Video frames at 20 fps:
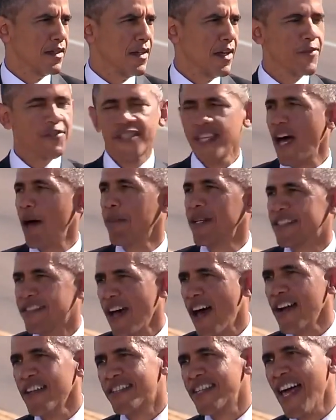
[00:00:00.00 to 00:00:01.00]
If Selma
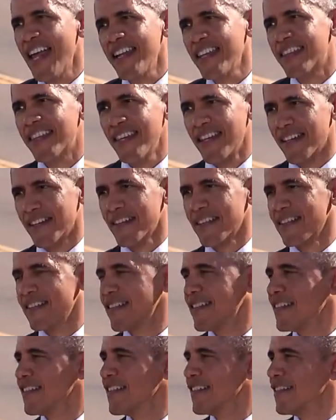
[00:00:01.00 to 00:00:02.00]
taught us anything,
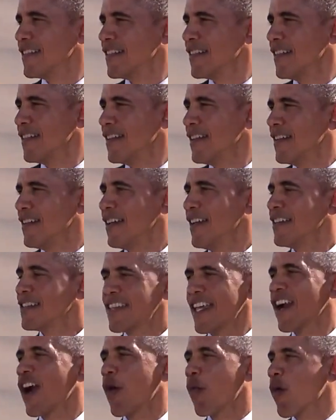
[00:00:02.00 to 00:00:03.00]
is
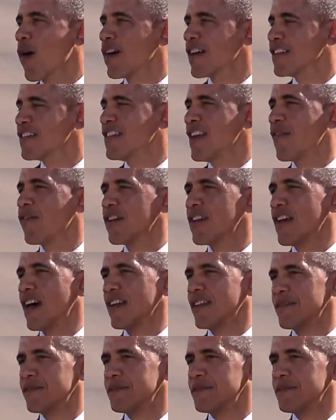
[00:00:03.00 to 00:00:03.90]
that our work is never done.